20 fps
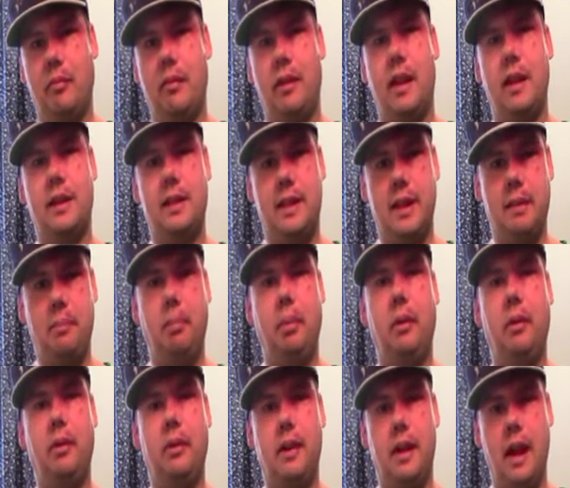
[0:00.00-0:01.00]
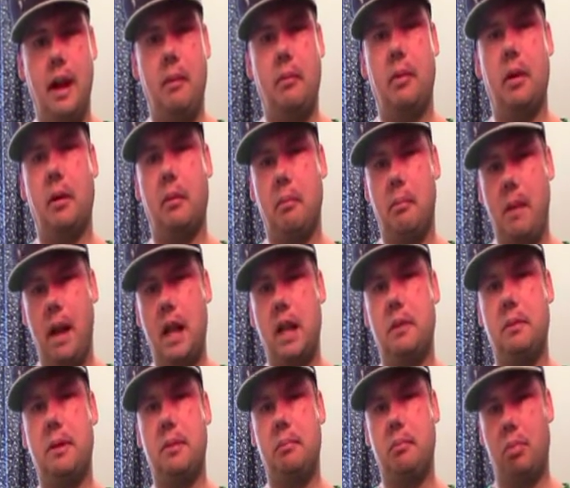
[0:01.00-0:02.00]
Simple Network
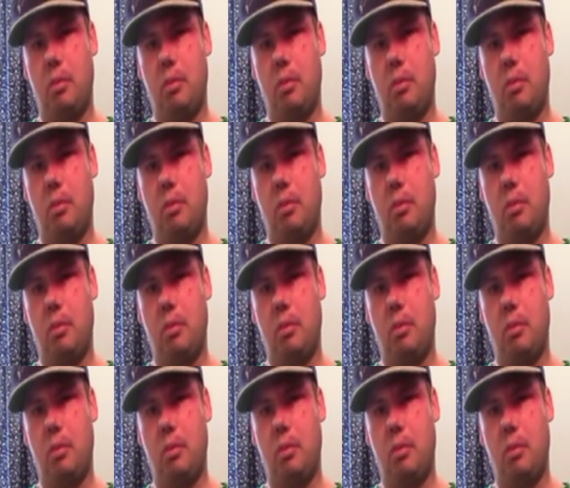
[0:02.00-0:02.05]
Management